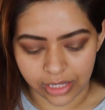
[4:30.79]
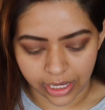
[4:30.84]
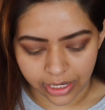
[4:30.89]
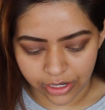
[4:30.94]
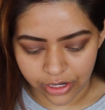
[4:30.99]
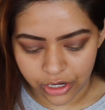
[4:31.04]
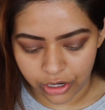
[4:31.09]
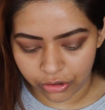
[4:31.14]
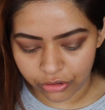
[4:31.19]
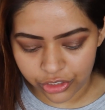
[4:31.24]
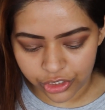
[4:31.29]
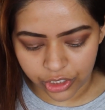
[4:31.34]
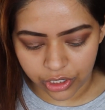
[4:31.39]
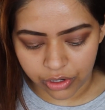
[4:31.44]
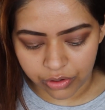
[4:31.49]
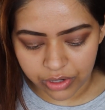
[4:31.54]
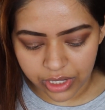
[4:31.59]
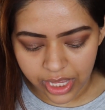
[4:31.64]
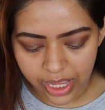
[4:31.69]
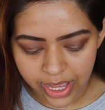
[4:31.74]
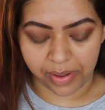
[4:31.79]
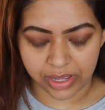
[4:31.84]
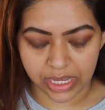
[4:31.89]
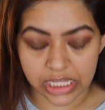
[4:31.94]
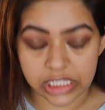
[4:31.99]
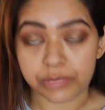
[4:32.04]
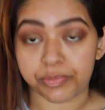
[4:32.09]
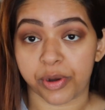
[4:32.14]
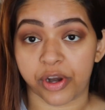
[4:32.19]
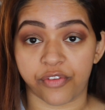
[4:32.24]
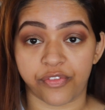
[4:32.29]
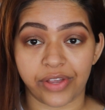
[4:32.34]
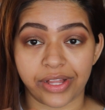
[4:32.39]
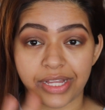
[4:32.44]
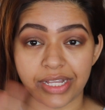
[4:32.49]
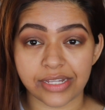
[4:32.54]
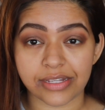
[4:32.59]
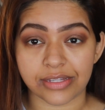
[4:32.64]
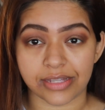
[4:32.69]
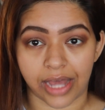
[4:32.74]
Like no joke. It's
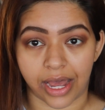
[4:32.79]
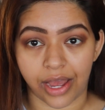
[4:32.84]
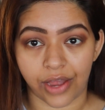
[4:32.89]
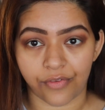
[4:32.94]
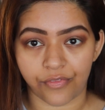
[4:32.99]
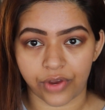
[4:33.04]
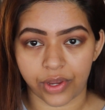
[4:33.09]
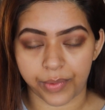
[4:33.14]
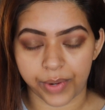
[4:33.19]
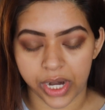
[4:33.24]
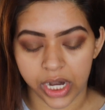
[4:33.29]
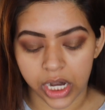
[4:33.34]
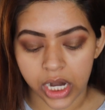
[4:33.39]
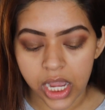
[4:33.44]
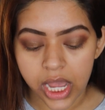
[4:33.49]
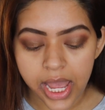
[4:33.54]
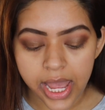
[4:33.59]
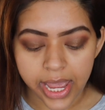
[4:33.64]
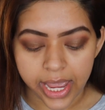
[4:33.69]
perfectly set everywhere.